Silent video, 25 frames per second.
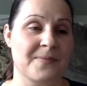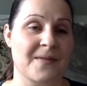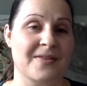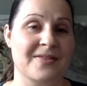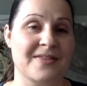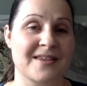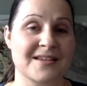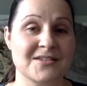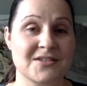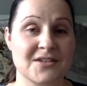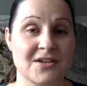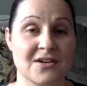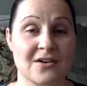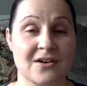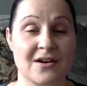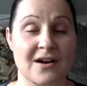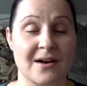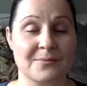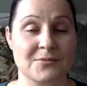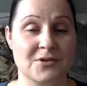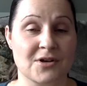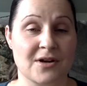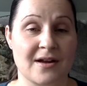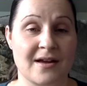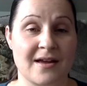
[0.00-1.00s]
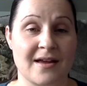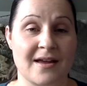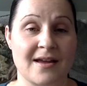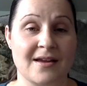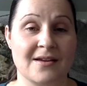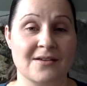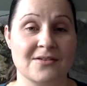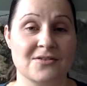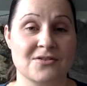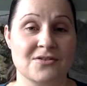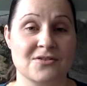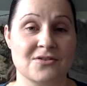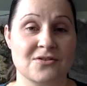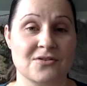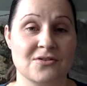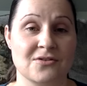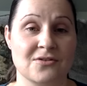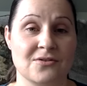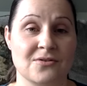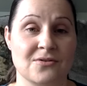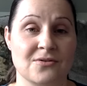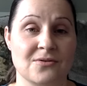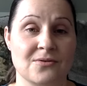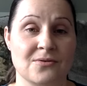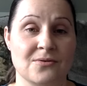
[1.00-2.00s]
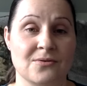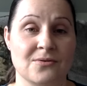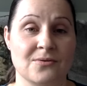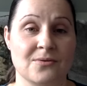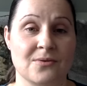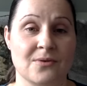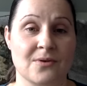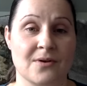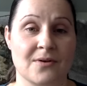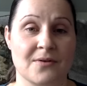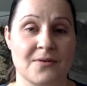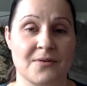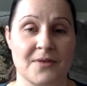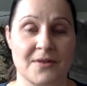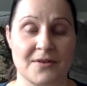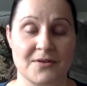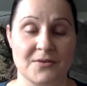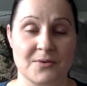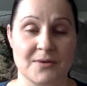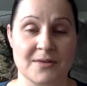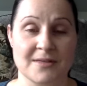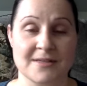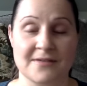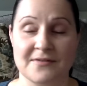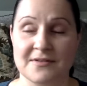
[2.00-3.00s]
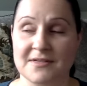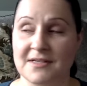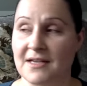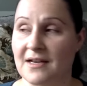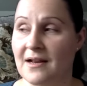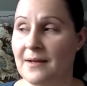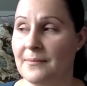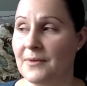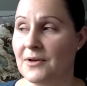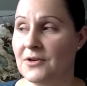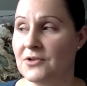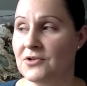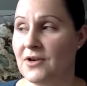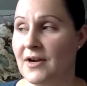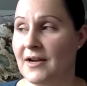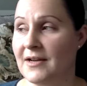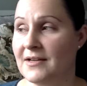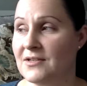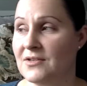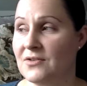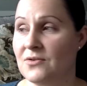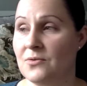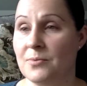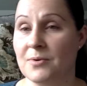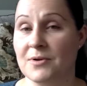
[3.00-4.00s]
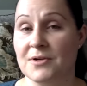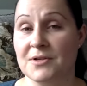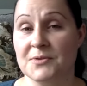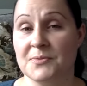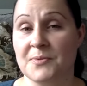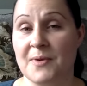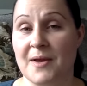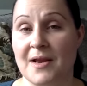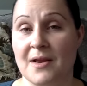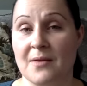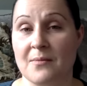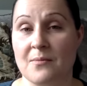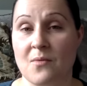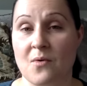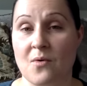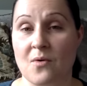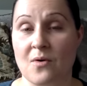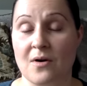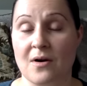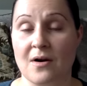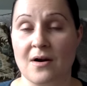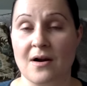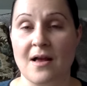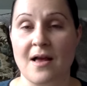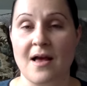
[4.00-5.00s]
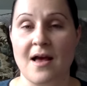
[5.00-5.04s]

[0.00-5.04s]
This year I'm trying to, or in 2017, I'm going to try to participate in more.